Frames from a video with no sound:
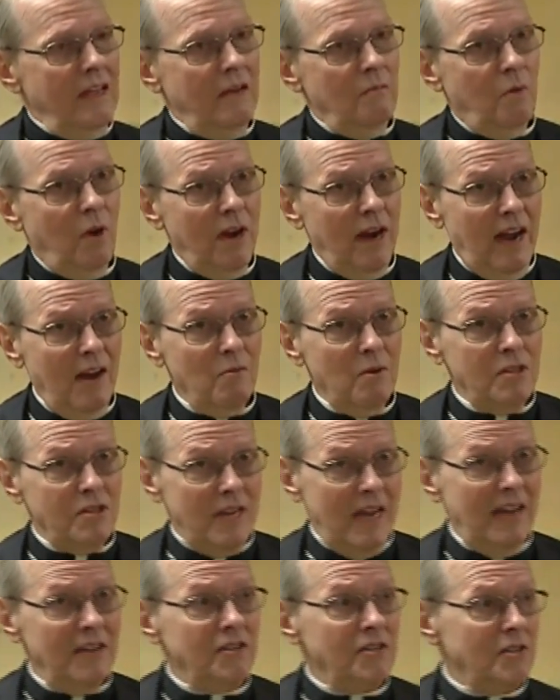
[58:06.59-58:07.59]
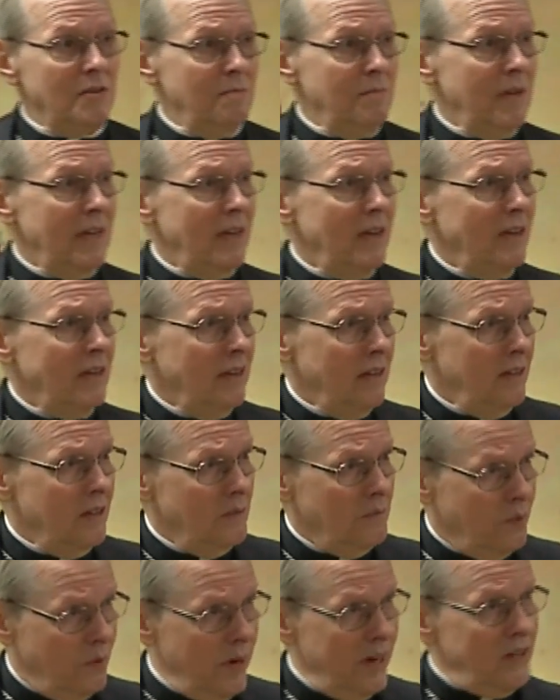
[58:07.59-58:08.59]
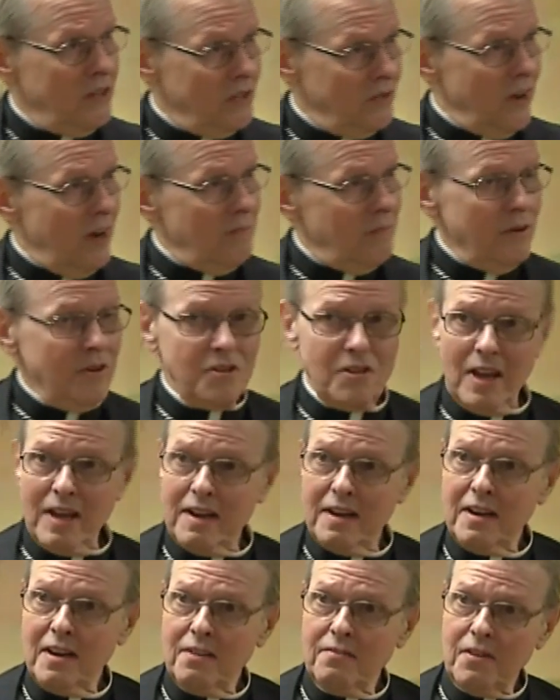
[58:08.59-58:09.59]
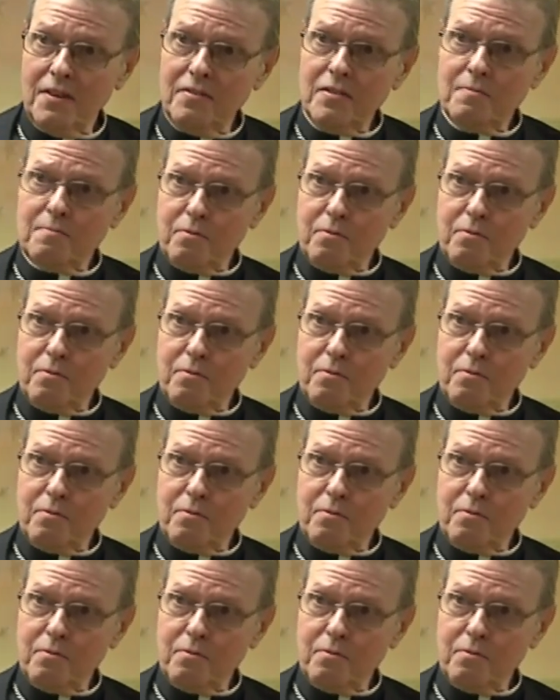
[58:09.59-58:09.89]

When I was asked to be the priest representative of